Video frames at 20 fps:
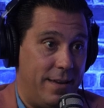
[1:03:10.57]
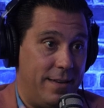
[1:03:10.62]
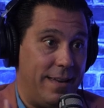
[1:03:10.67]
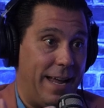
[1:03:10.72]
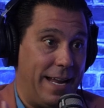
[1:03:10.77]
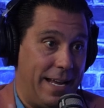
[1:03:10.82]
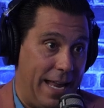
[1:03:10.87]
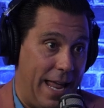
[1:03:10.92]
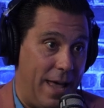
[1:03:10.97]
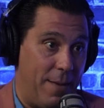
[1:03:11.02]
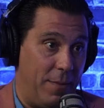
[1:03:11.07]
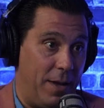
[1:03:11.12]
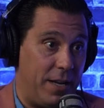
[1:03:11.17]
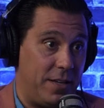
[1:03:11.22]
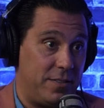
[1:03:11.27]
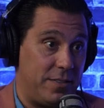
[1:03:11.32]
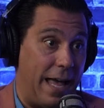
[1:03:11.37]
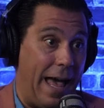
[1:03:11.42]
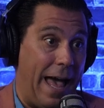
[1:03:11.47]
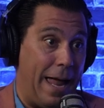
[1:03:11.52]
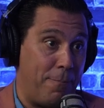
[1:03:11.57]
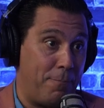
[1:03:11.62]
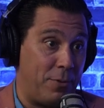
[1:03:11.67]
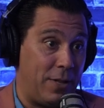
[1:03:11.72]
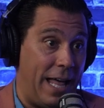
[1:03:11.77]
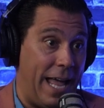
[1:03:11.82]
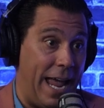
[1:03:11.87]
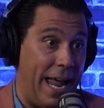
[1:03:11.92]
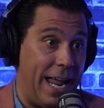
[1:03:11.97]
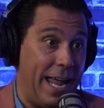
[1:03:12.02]
dynamics at
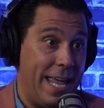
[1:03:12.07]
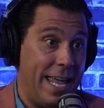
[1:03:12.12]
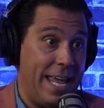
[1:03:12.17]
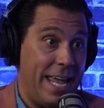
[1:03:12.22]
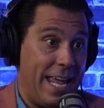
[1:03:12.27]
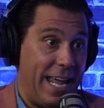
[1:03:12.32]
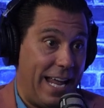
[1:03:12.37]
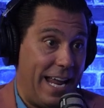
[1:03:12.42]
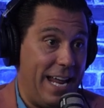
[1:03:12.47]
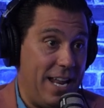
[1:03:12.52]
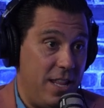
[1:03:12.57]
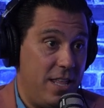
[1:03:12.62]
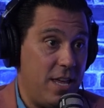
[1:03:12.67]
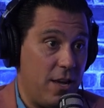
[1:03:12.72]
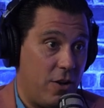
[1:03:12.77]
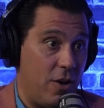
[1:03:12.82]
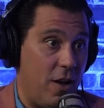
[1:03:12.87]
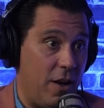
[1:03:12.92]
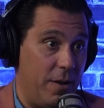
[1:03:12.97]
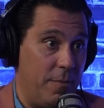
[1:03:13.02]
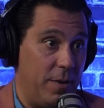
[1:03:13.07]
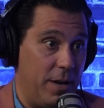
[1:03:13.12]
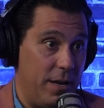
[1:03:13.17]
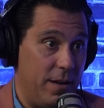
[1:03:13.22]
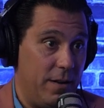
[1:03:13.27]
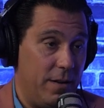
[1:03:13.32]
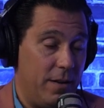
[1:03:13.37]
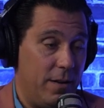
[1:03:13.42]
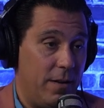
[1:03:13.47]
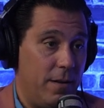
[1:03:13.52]
play in the economy.
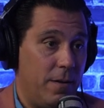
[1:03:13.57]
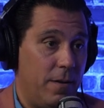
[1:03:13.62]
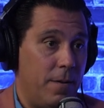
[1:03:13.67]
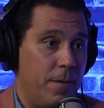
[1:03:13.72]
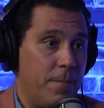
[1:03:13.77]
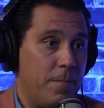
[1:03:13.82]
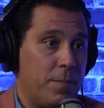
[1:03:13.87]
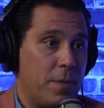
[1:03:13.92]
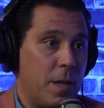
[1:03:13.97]
Yes.